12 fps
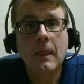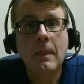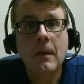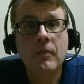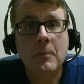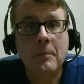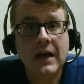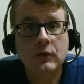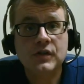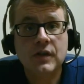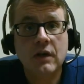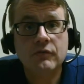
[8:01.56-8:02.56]
the
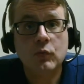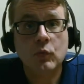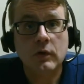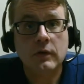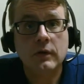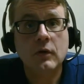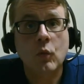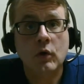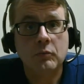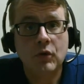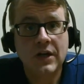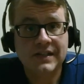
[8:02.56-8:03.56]
Microsoft Word
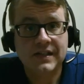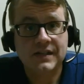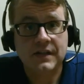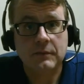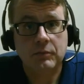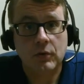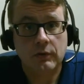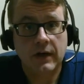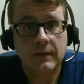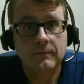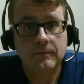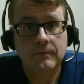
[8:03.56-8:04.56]
processing program.
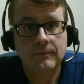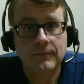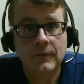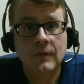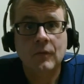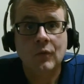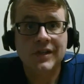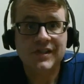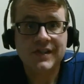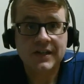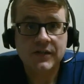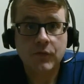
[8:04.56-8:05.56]
Rich
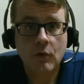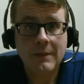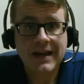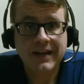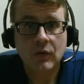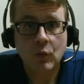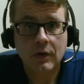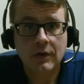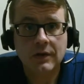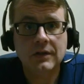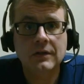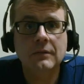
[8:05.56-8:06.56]
text format can
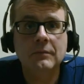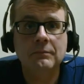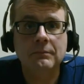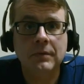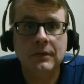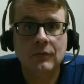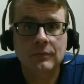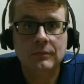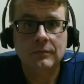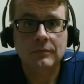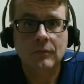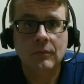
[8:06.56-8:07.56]
work, but
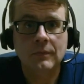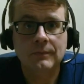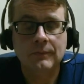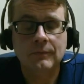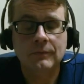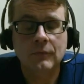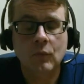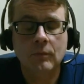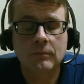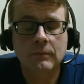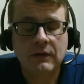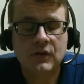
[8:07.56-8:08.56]

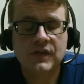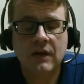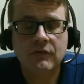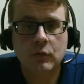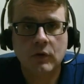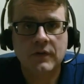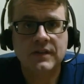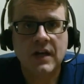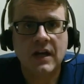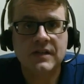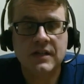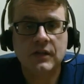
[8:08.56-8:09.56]
Microsoft Word, the .doc
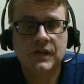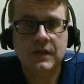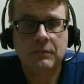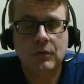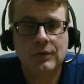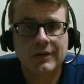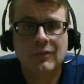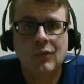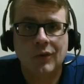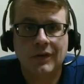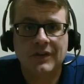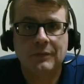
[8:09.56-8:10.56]
program,
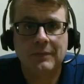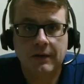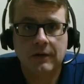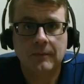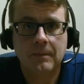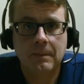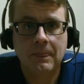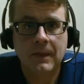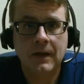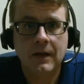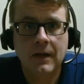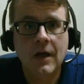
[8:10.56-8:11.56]
works better.
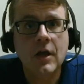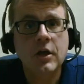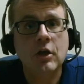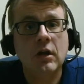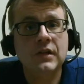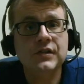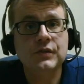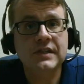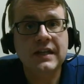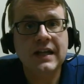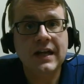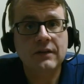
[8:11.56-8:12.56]
You'll also need to
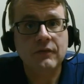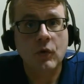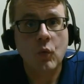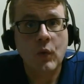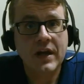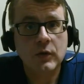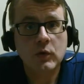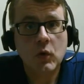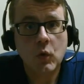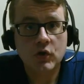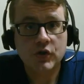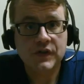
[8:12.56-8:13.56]
have a way to
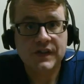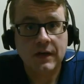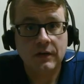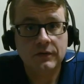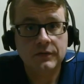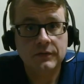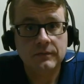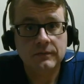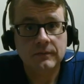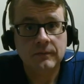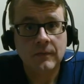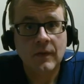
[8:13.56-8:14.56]
record yourself
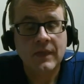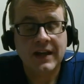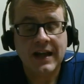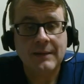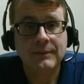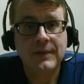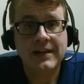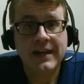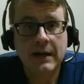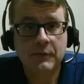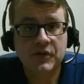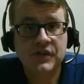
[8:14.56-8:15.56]
that
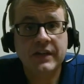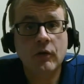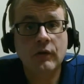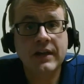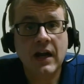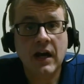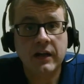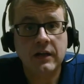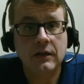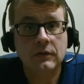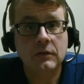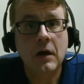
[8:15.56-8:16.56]
captures not only
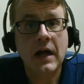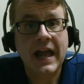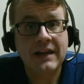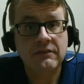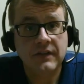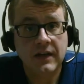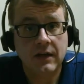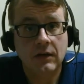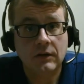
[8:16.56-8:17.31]
audio and video,